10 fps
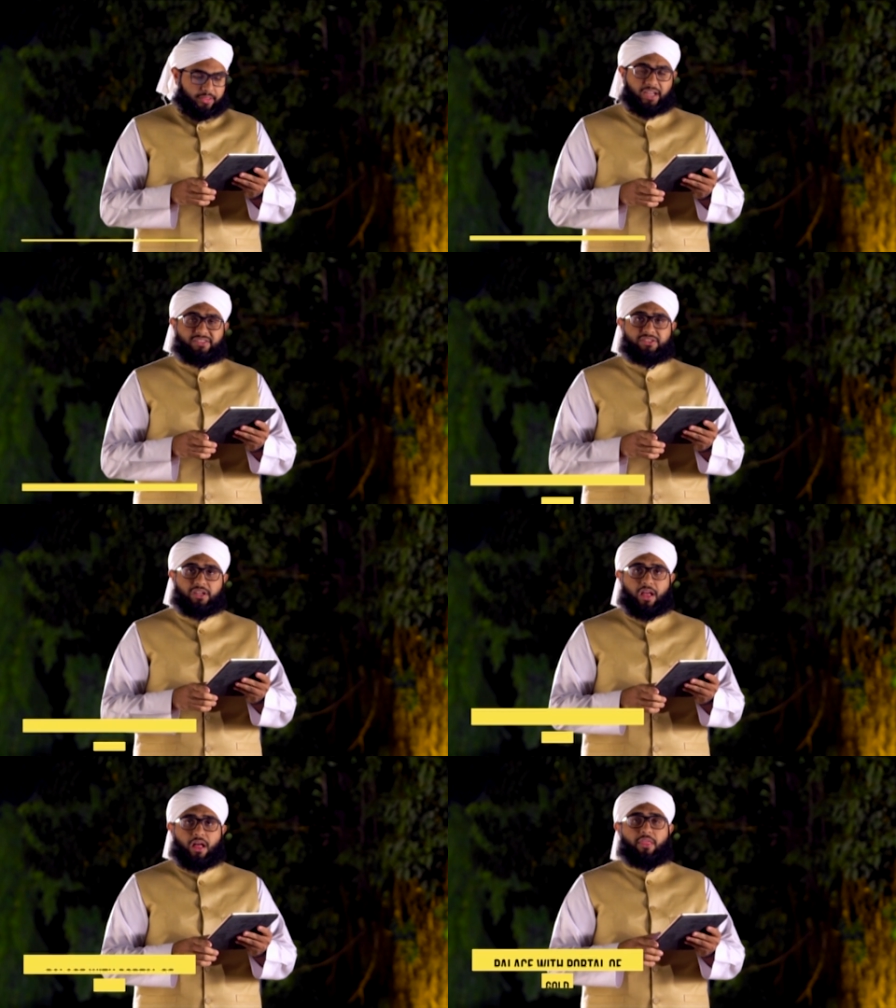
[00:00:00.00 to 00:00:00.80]
Thus,
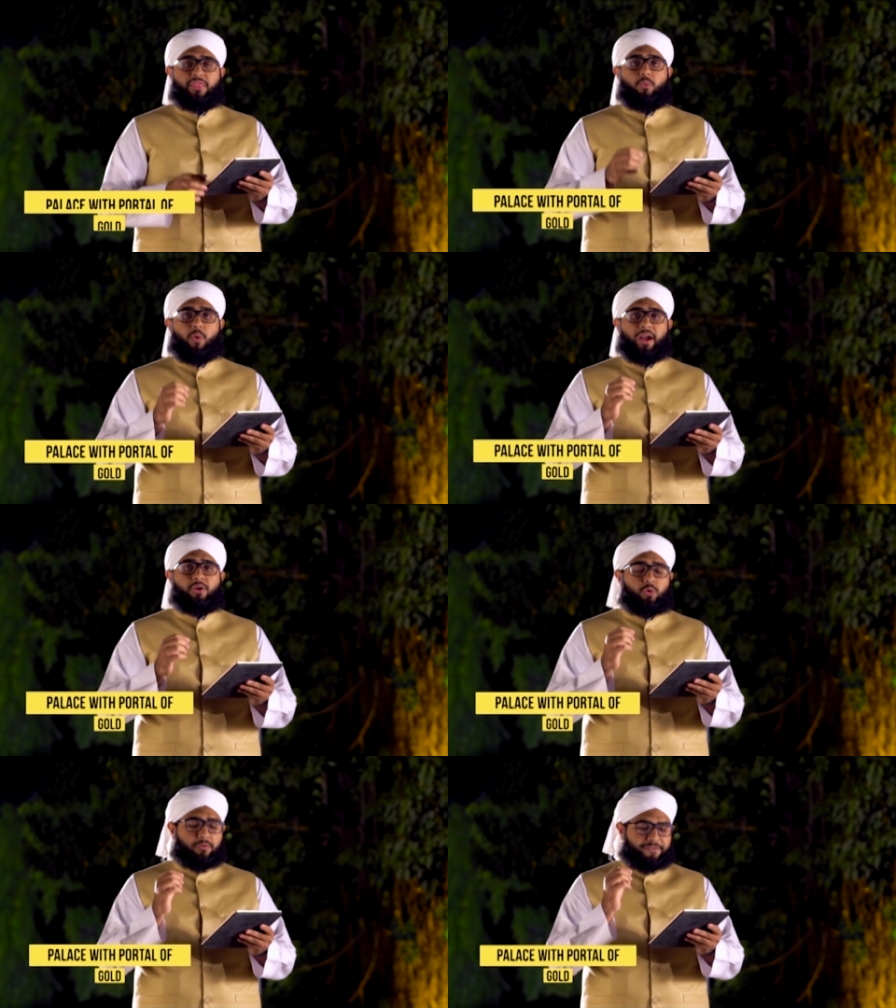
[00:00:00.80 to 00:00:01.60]
the one
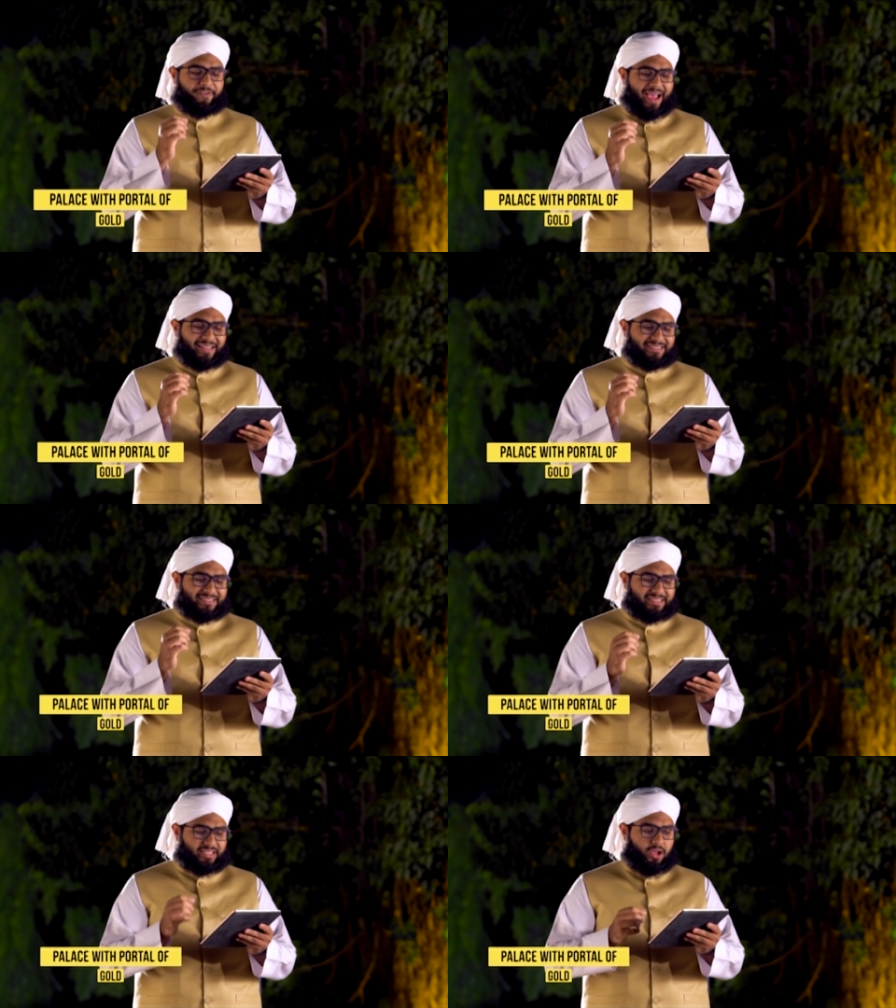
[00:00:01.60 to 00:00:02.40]
who
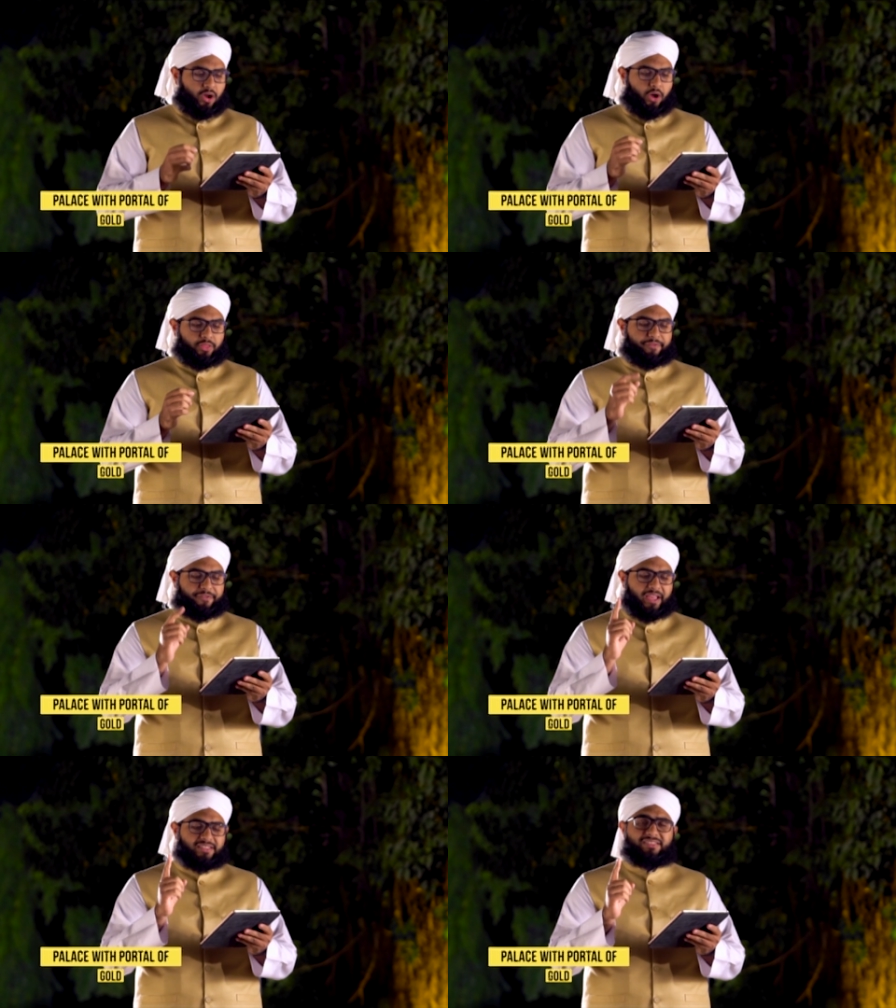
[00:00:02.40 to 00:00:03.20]
fasts on the
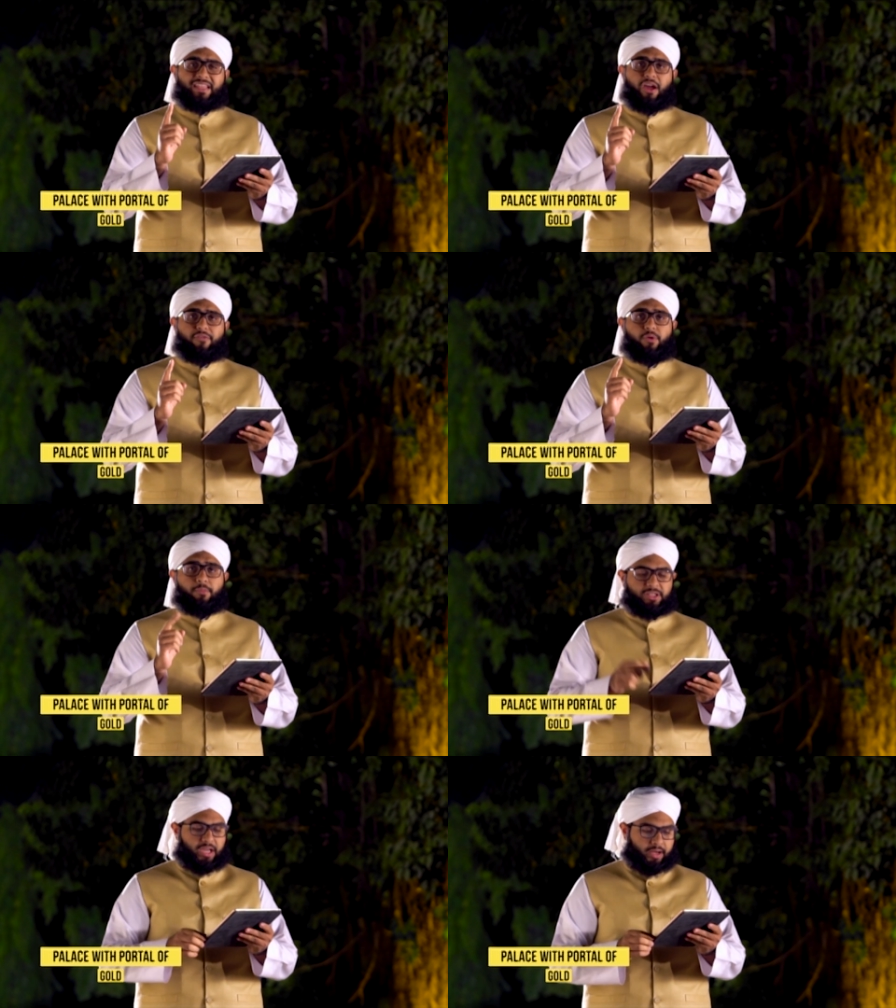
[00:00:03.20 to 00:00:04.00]
first day of
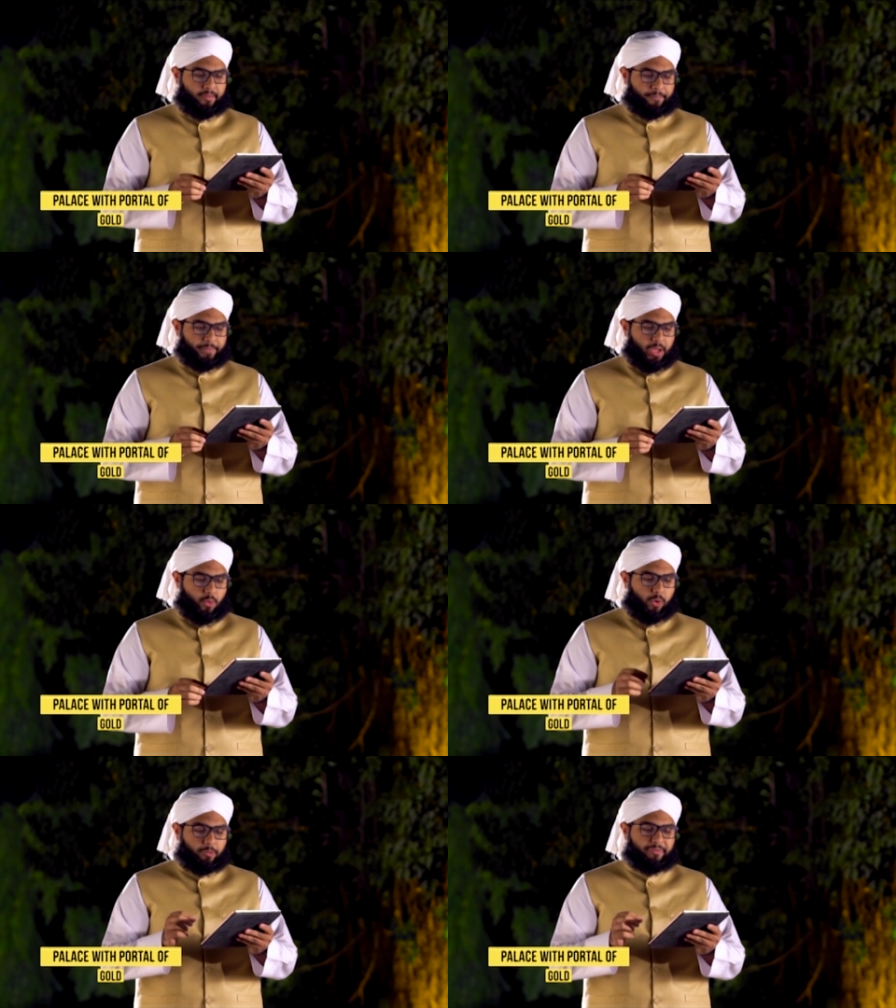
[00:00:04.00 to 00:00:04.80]
Ramadan
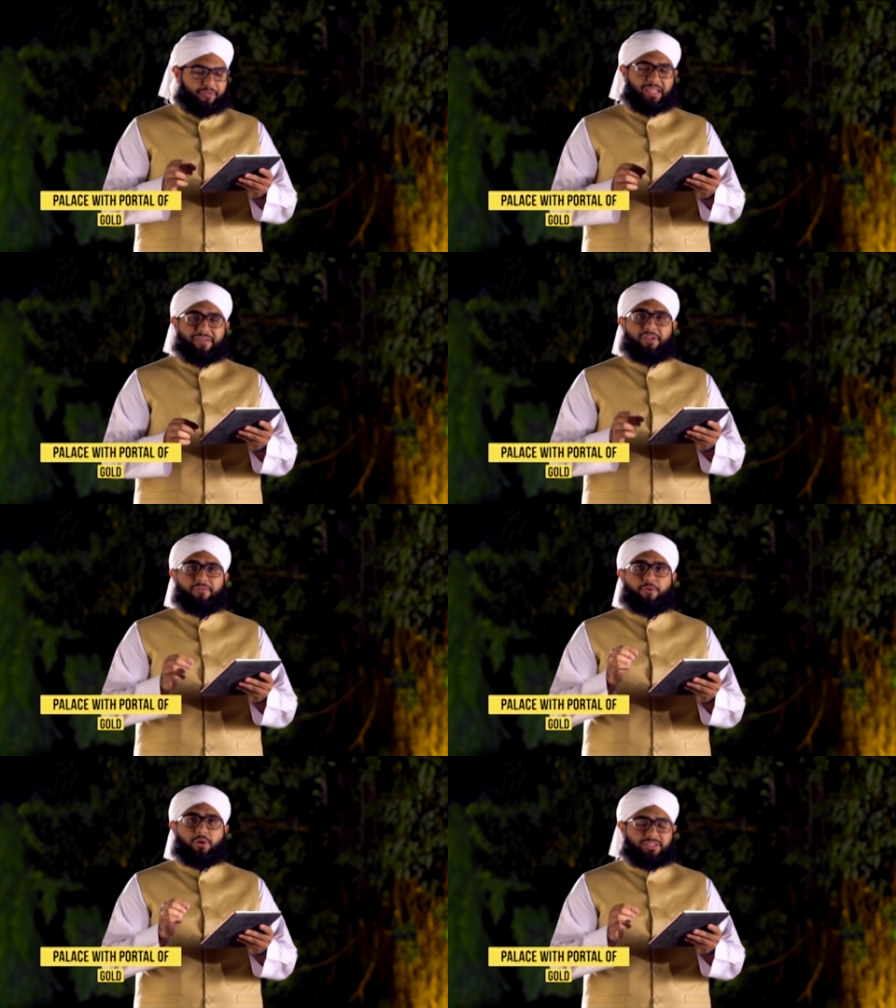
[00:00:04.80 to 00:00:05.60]
will be
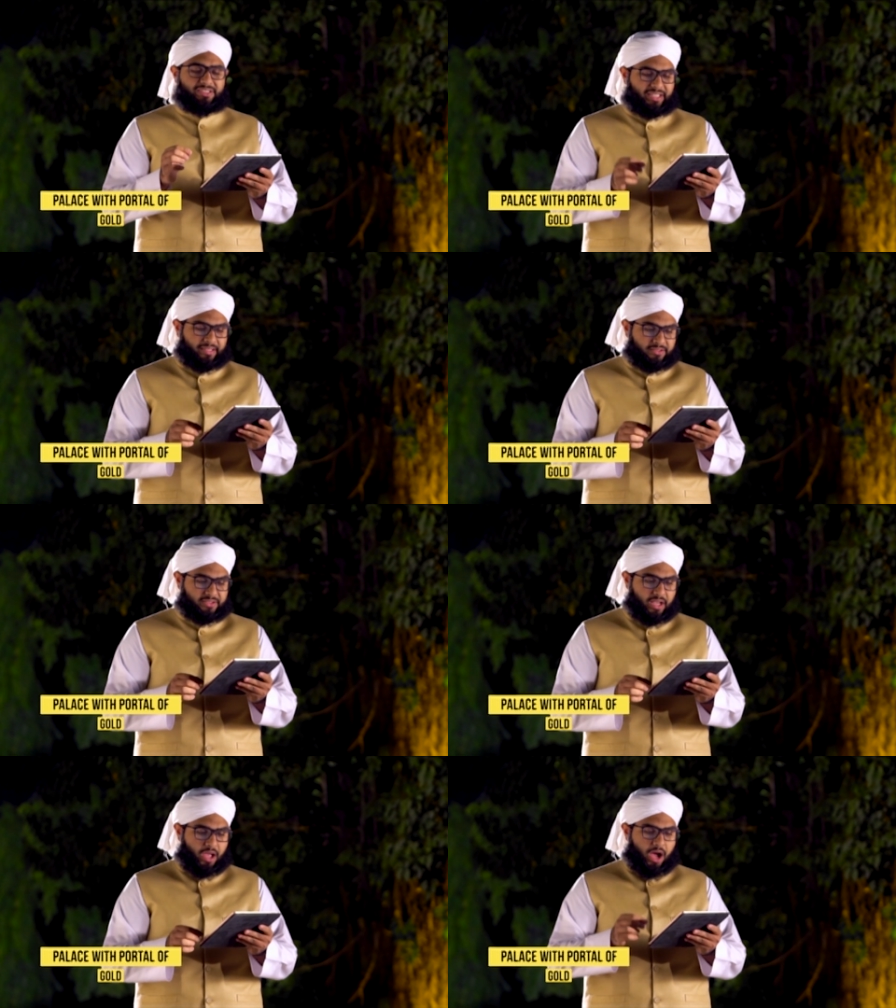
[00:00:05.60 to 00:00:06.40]
forgiven for his
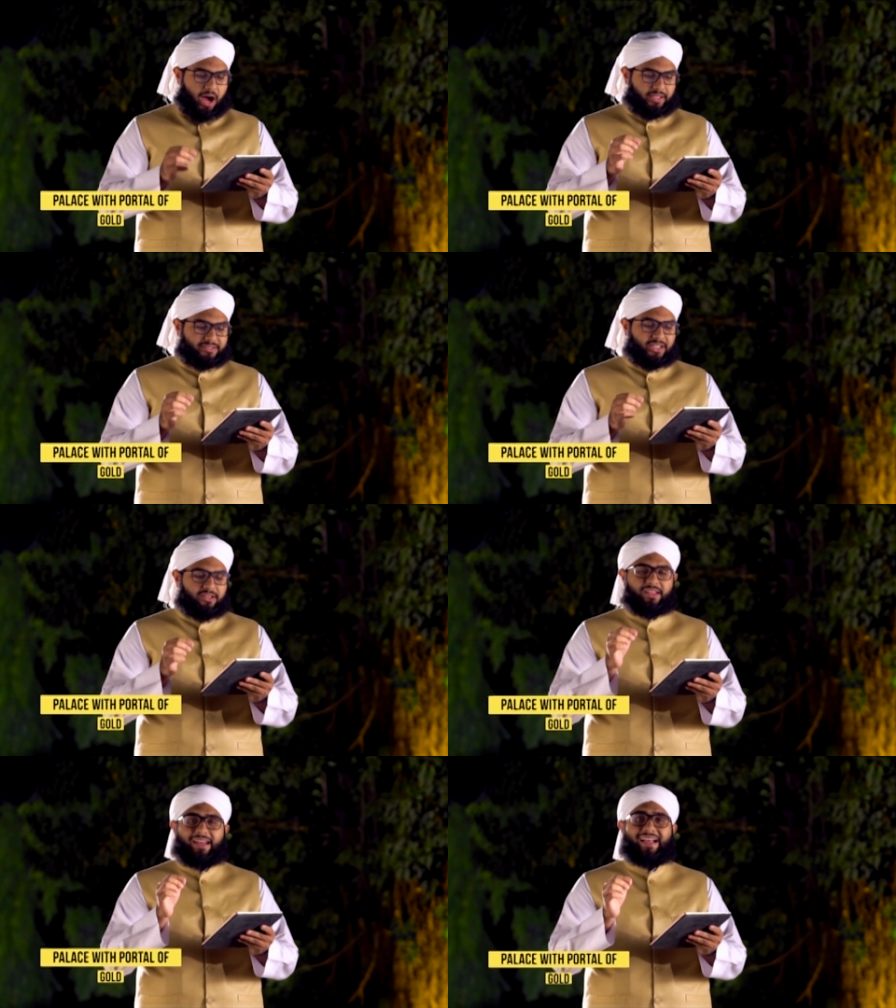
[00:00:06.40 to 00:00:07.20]
sins
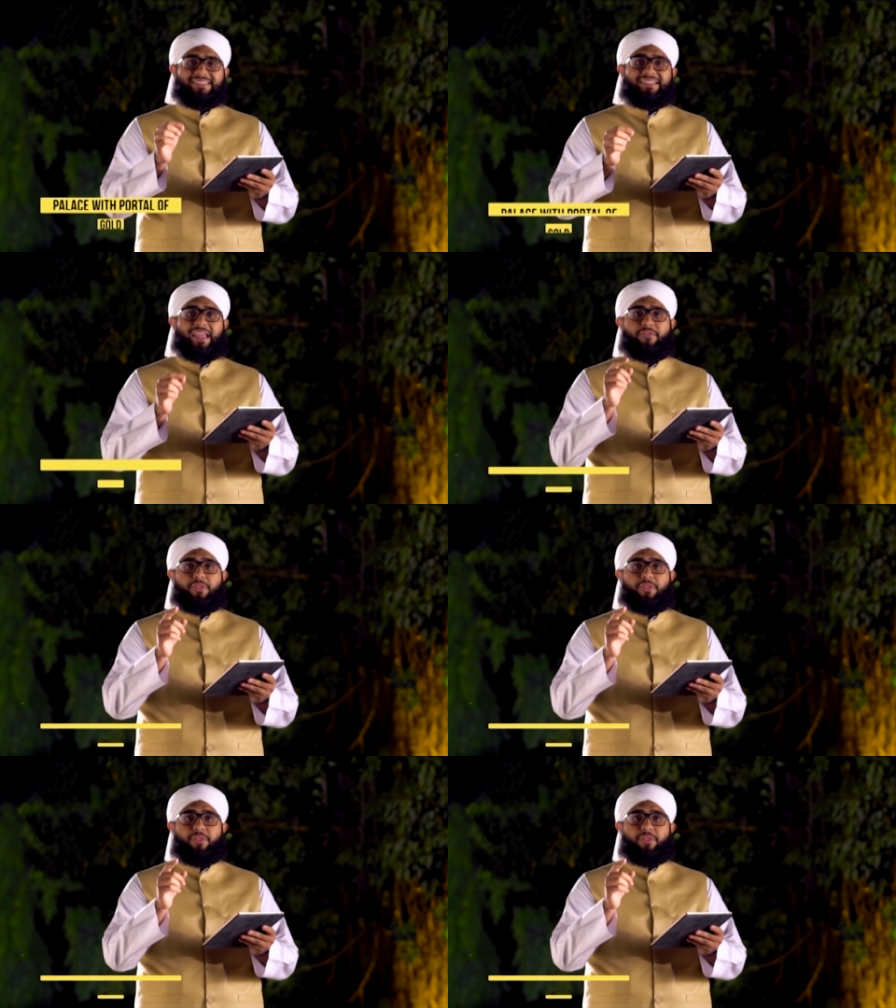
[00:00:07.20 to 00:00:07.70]
until the last day